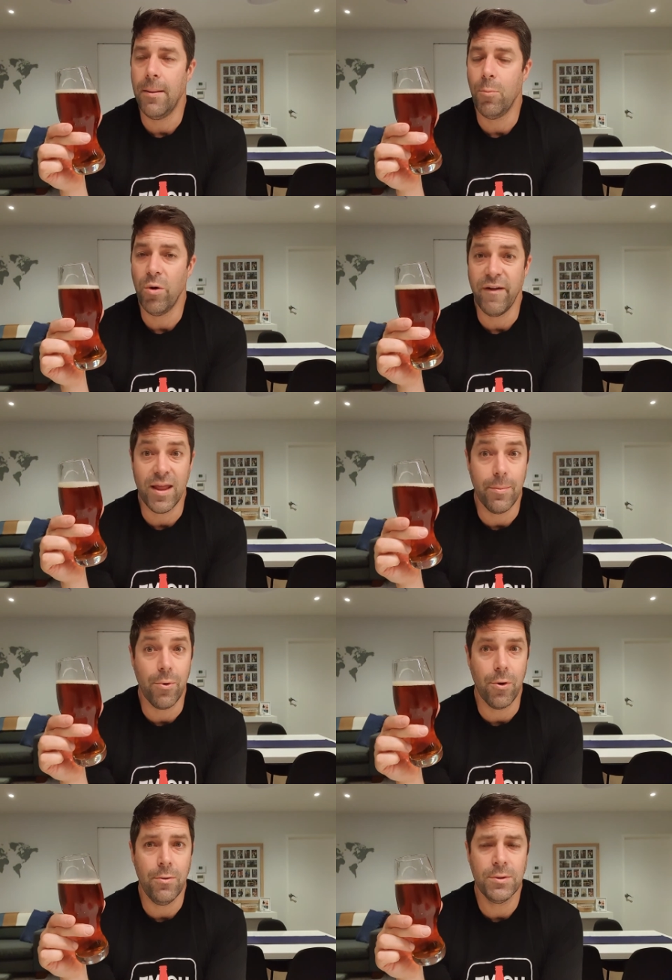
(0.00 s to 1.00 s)
with other
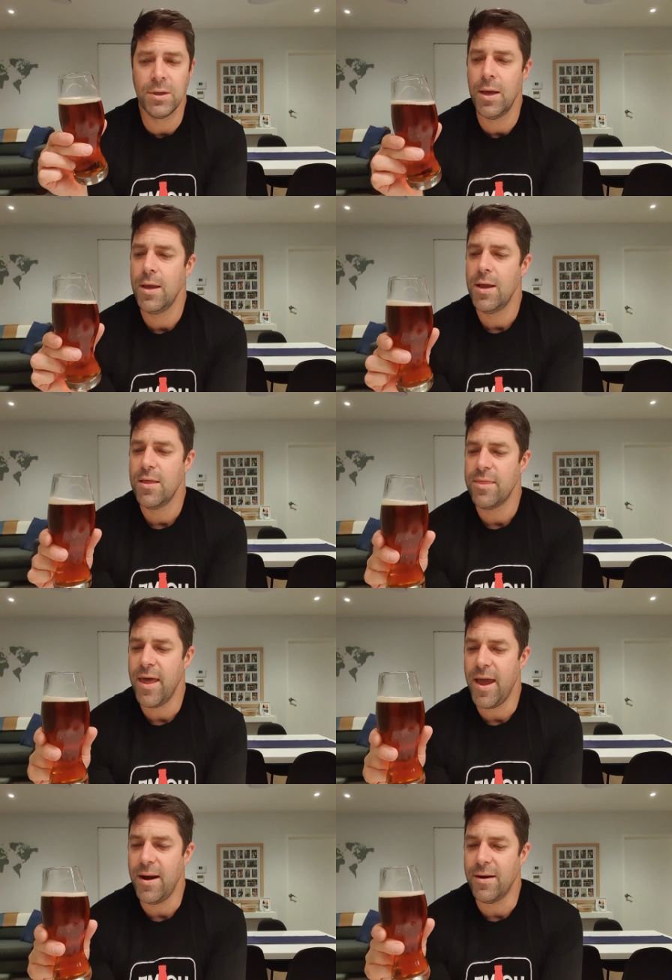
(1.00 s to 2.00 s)
brews,
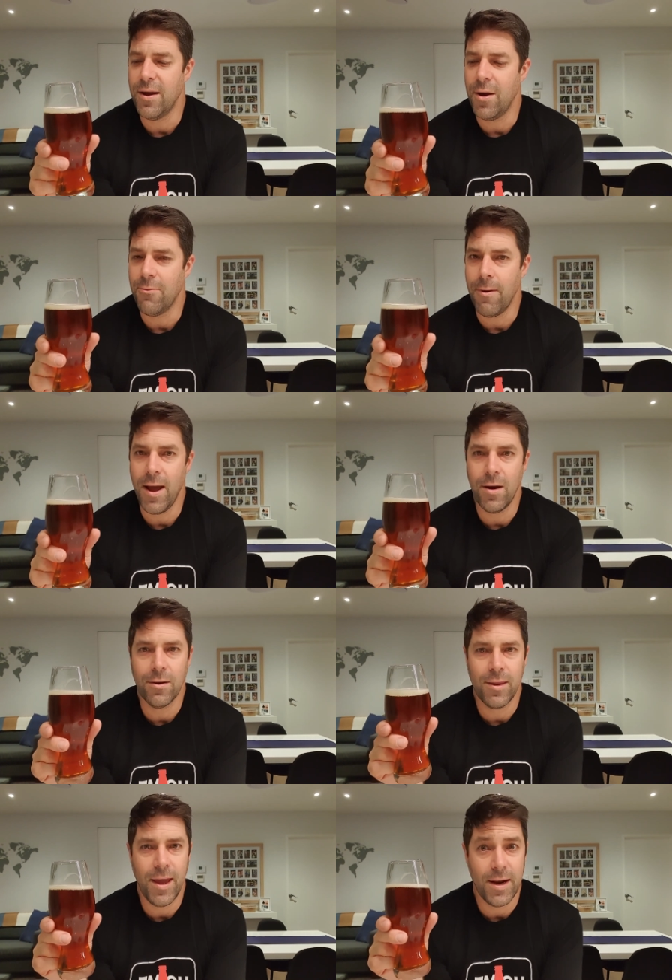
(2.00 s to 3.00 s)
that
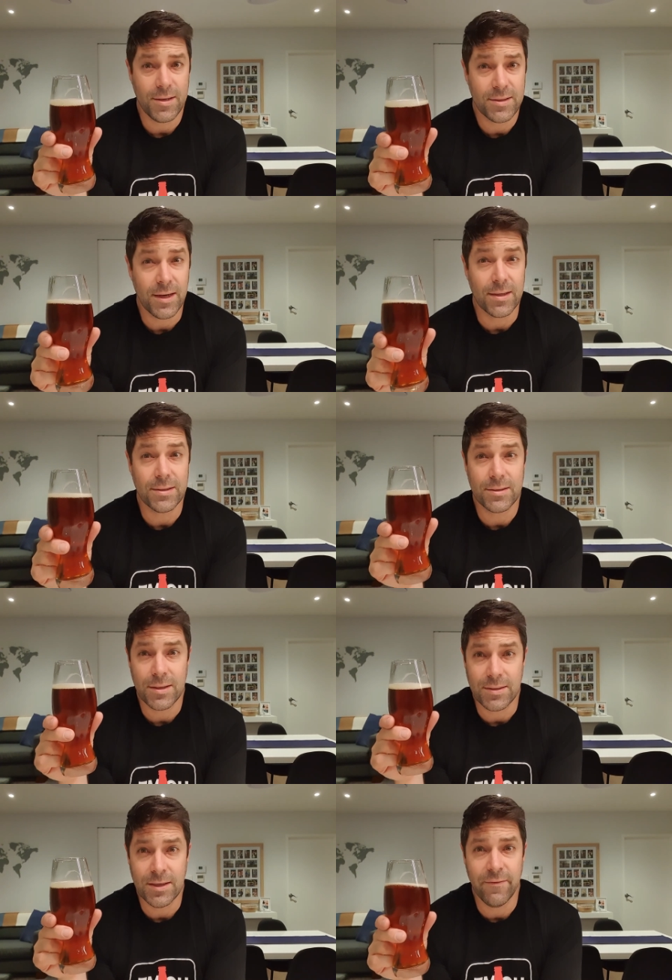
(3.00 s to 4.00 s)
around that 6
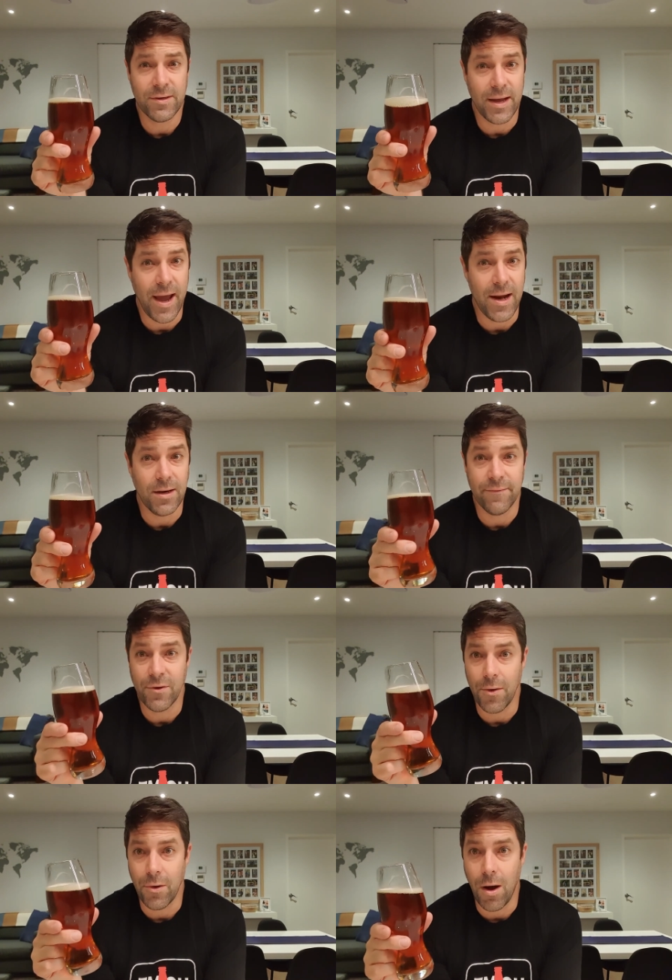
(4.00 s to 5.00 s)
to 7 to 8, if
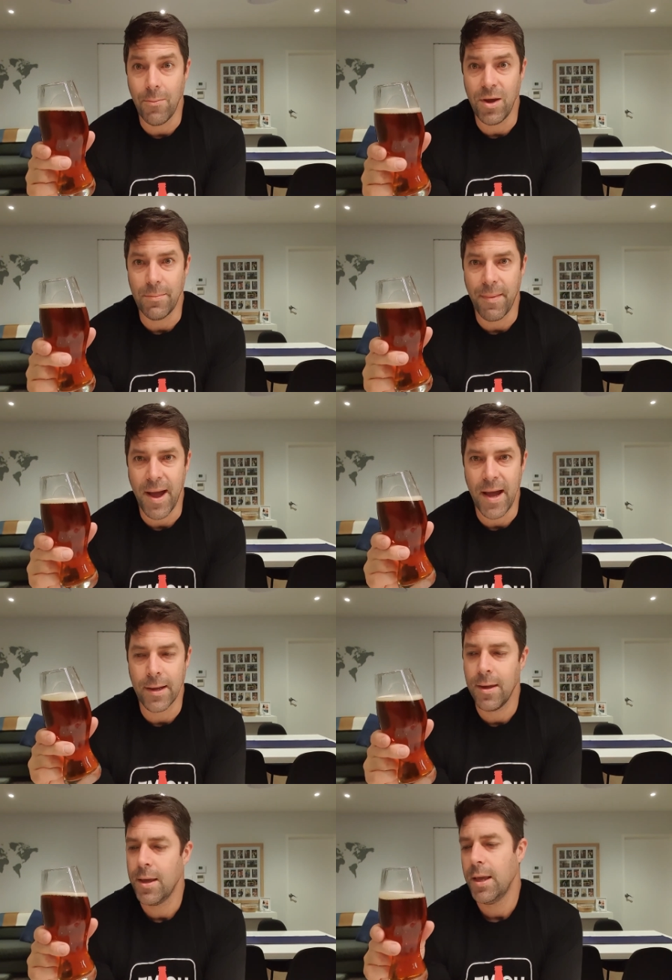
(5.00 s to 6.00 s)
not 9 week mark,
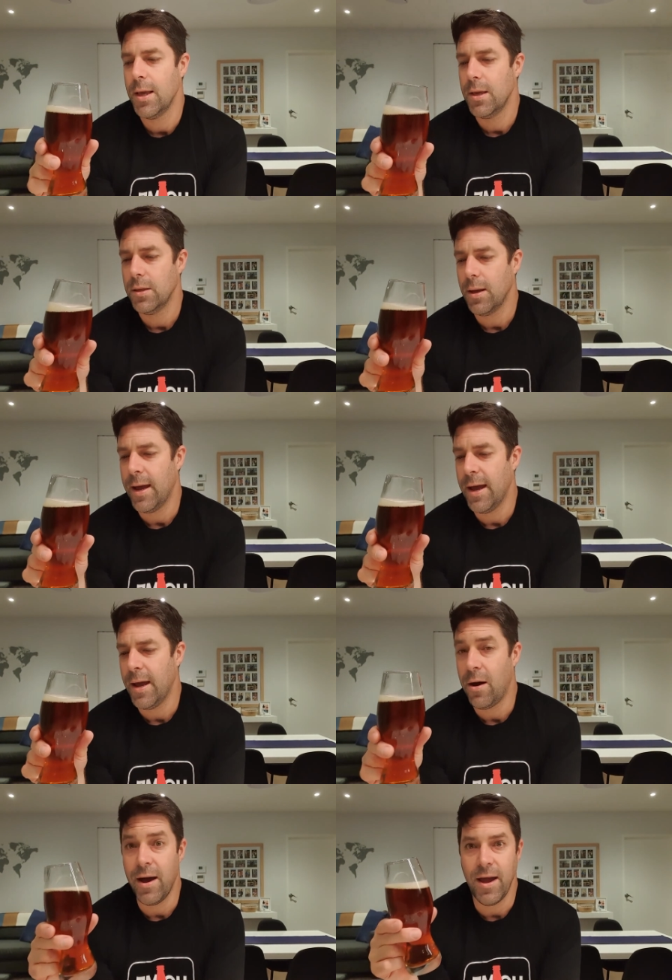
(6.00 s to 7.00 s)

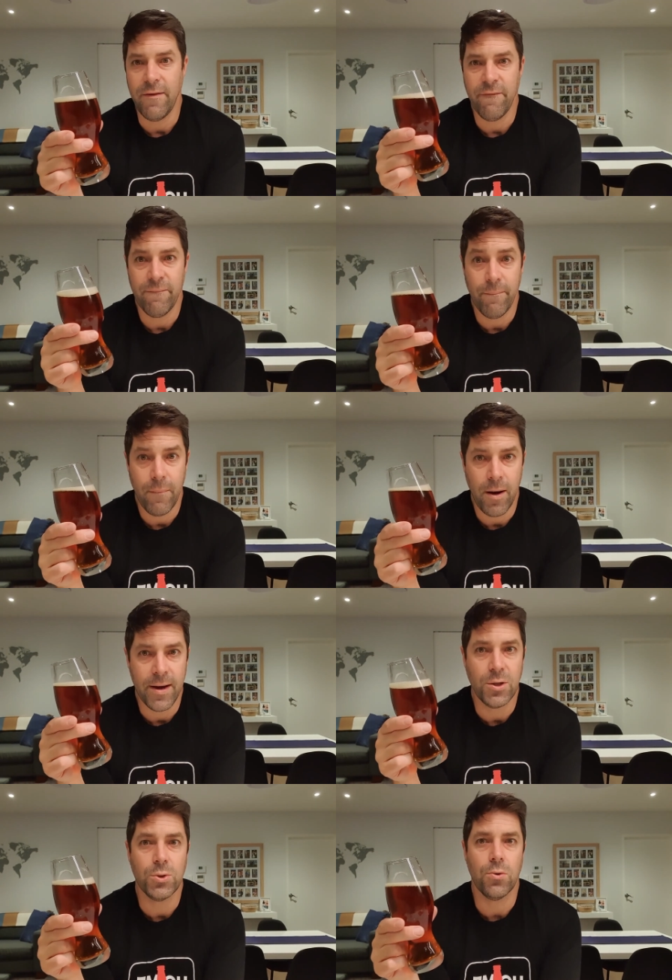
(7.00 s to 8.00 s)
I
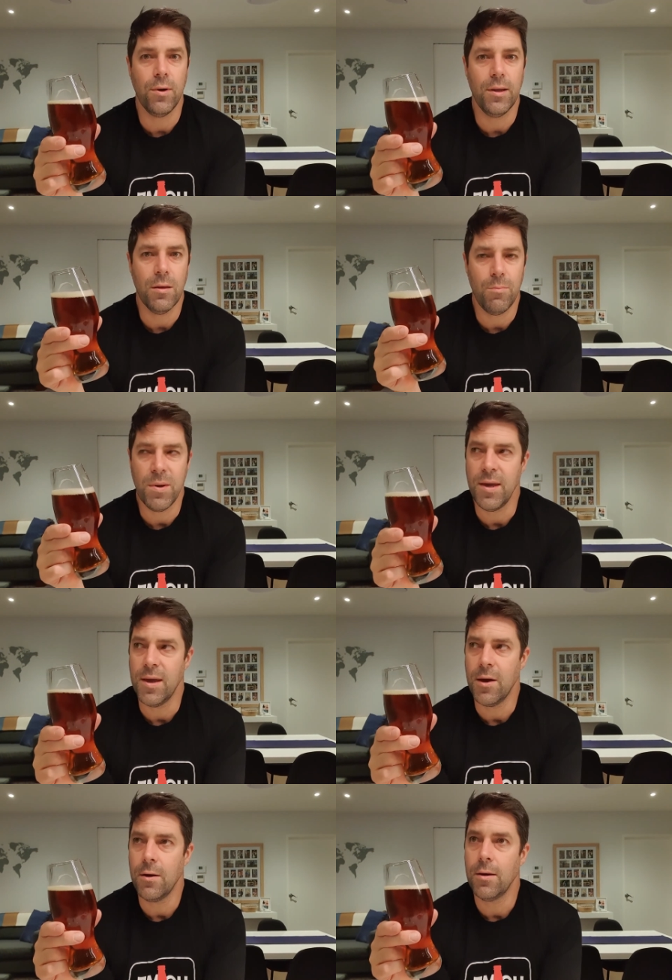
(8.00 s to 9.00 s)
enjoy the
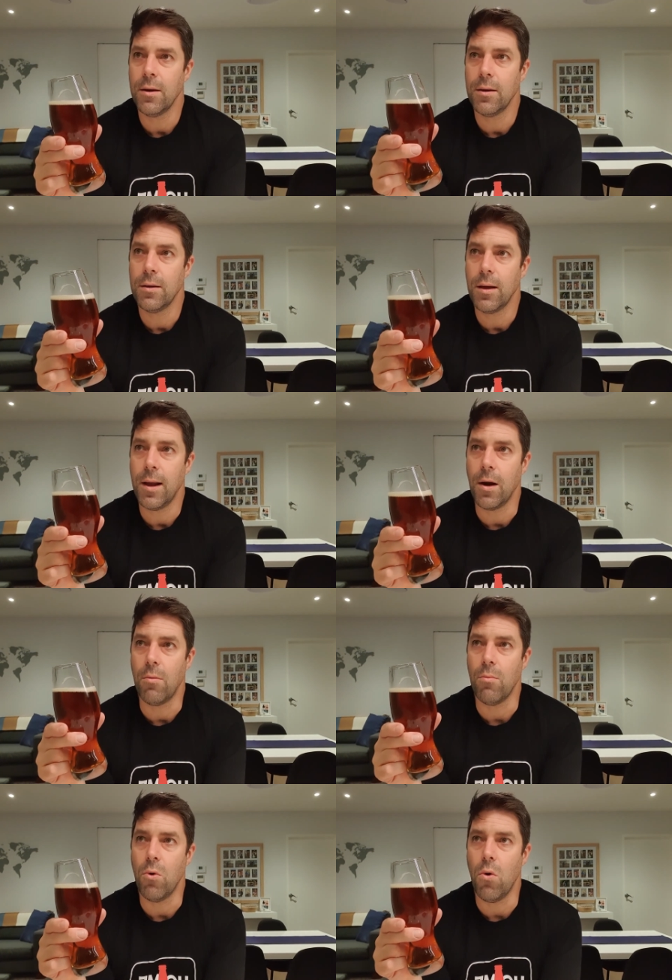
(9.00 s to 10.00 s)
beer a lot
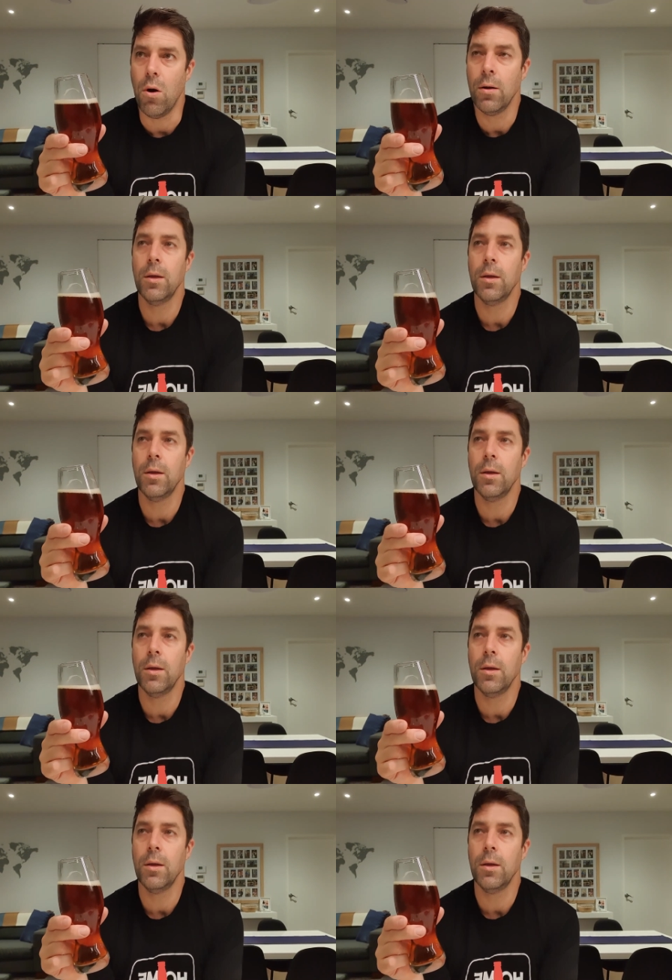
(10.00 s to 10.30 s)
more.